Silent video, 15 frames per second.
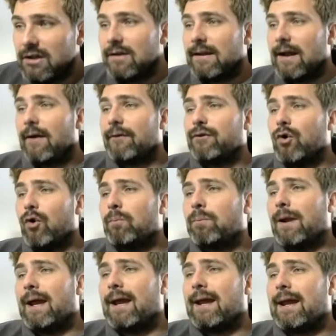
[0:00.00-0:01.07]
Now, if you're
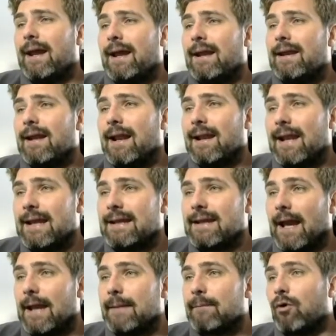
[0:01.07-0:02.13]
playing in a late game,